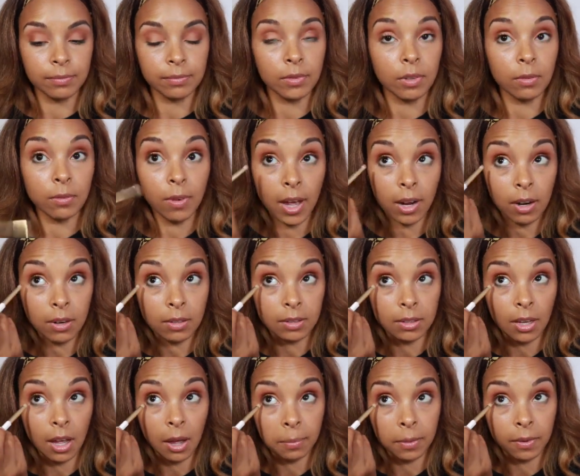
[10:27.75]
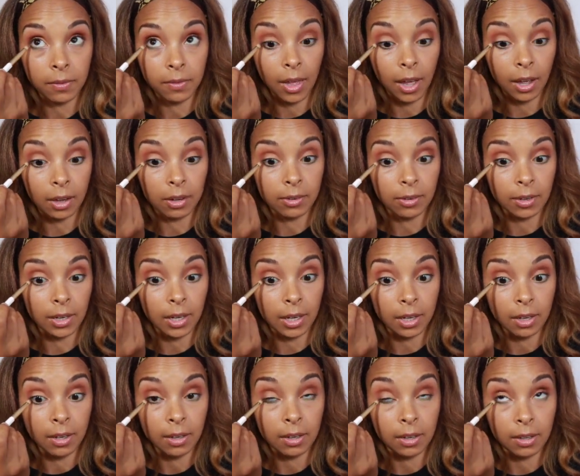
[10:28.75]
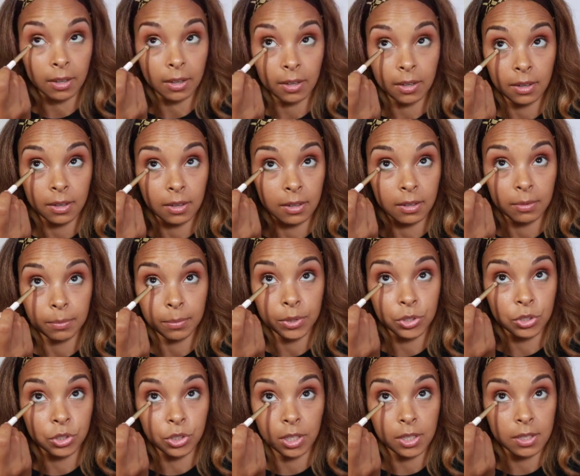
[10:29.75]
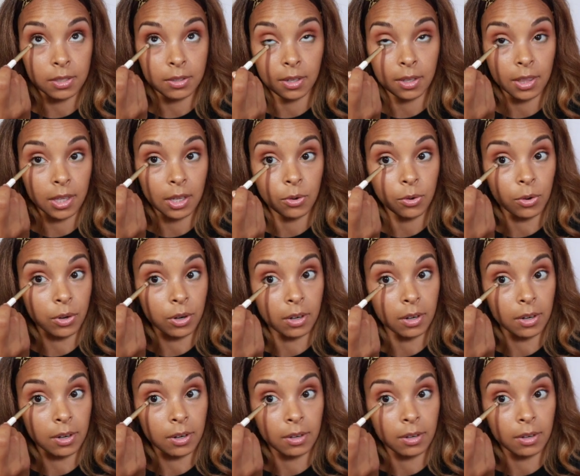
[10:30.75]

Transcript: Right on top of that green, but just in the corner.